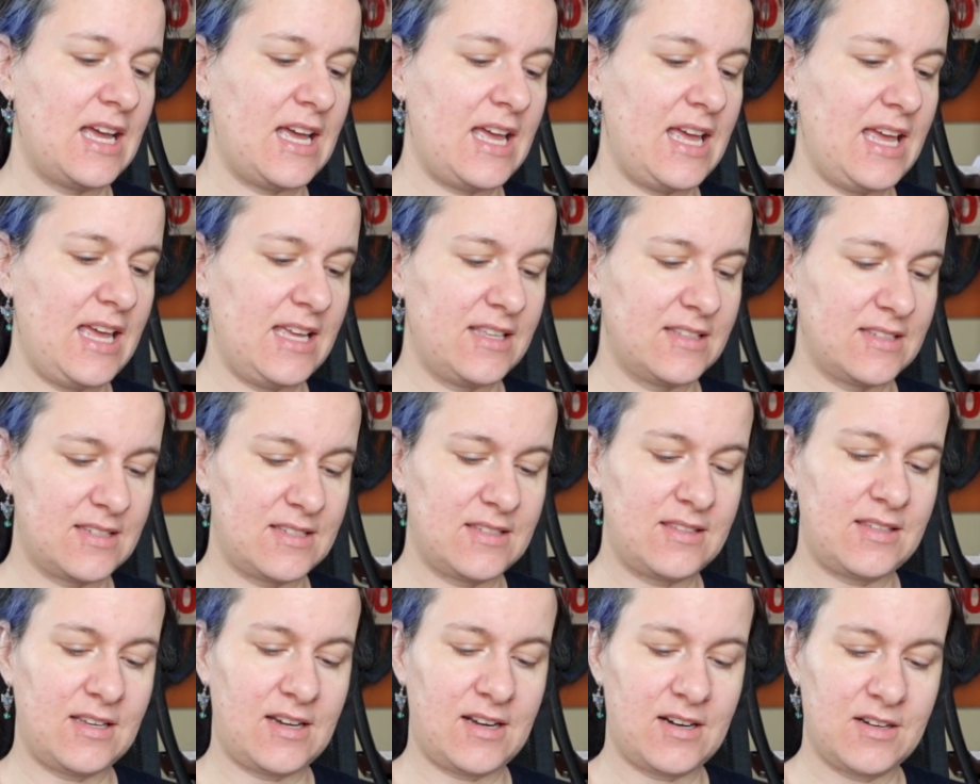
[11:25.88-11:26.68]
and
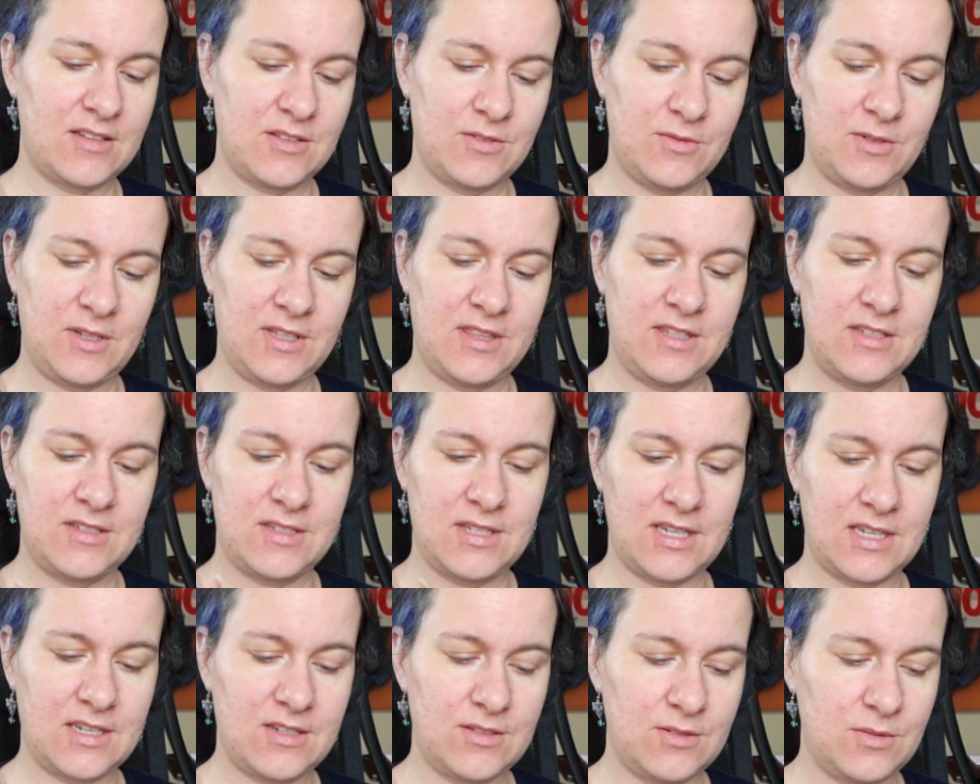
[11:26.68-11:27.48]
start with the
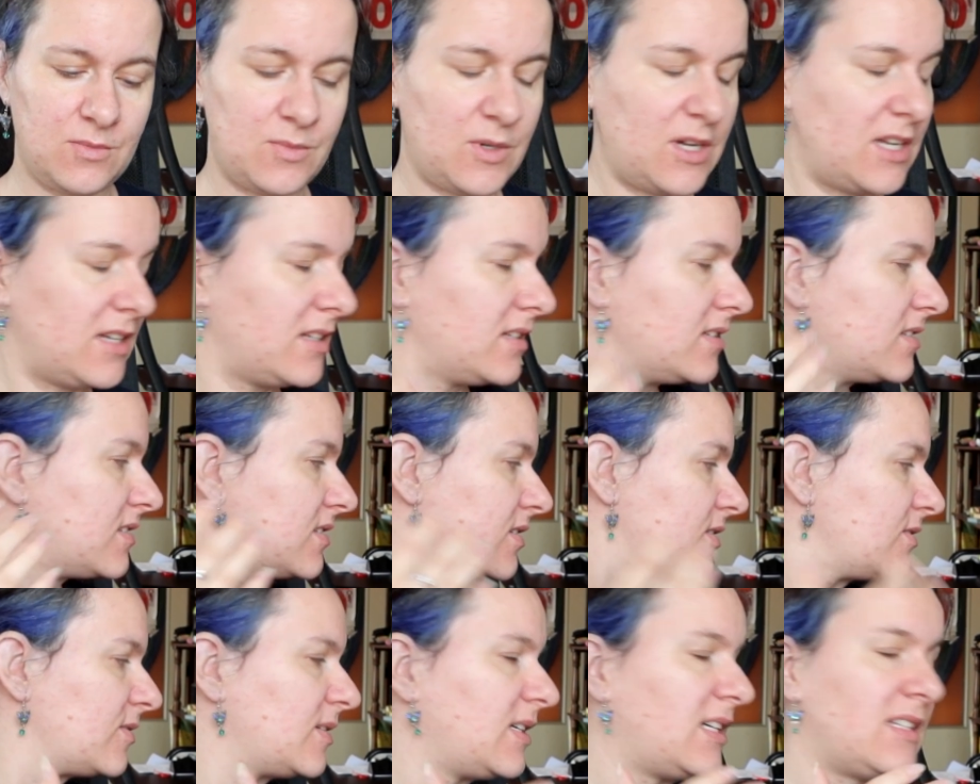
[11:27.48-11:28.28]
second one,
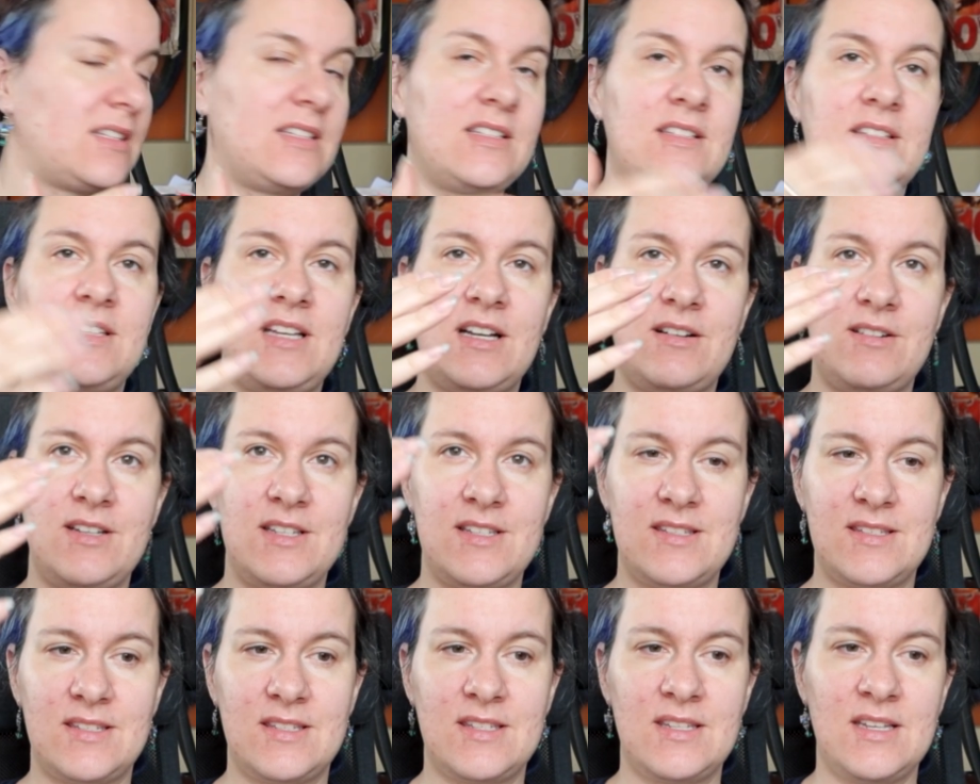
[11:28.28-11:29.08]
so that there
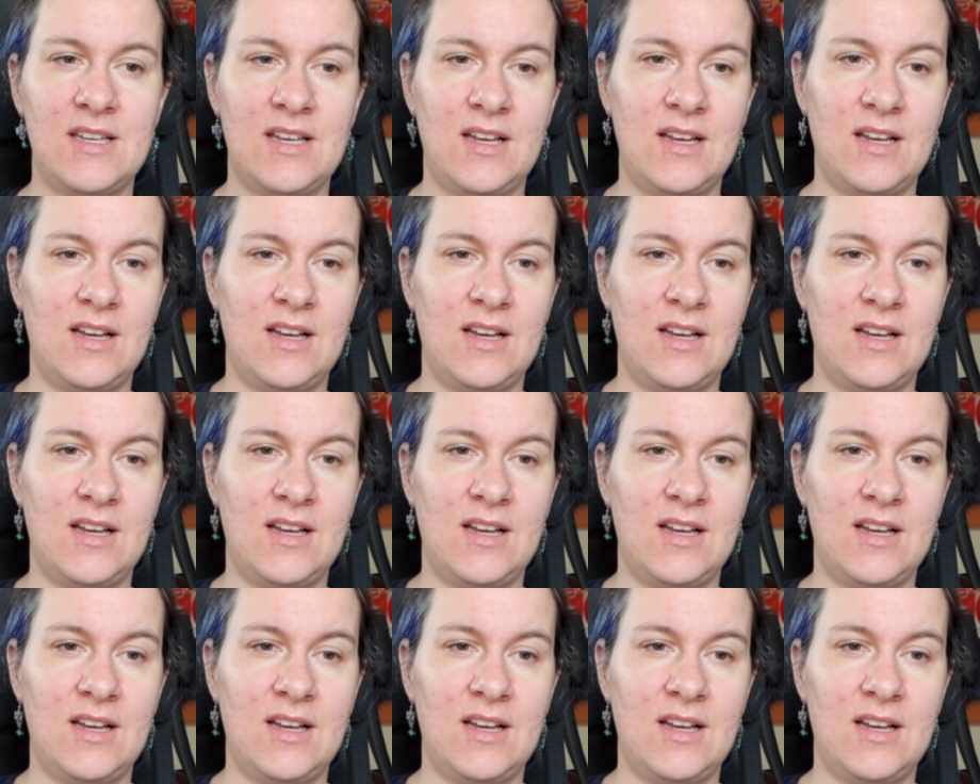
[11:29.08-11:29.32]
is,